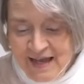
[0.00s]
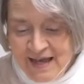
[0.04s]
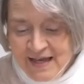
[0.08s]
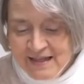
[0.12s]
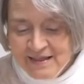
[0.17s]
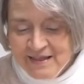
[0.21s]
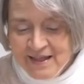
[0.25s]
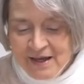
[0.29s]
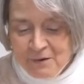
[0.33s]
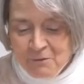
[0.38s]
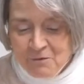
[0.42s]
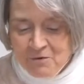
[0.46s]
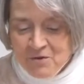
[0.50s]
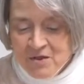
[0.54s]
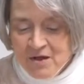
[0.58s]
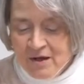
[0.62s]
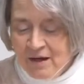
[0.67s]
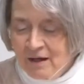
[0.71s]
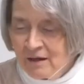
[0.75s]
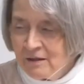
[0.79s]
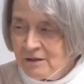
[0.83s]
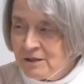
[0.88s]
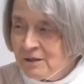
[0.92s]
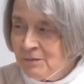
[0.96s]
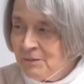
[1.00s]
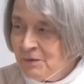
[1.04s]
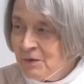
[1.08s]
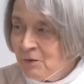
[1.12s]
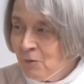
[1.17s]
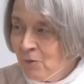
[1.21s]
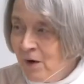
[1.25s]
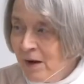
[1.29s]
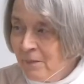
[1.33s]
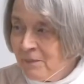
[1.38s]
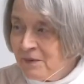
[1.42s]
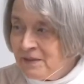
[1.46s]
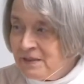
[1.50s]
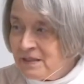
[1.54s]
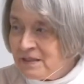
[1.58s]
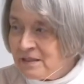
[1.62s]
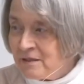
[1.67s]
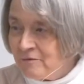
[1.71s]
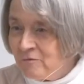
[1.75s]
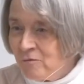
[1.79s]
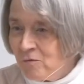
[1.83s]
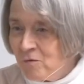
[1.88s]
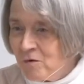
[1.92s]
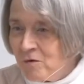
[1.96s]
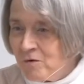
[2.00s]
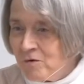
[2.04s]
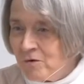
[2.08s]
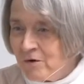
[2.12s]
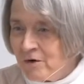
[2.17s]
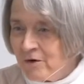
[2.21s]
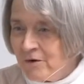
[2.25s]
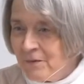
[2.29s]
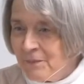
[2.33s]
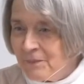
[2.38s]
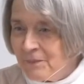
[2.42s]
They were the ultimate weapons of war.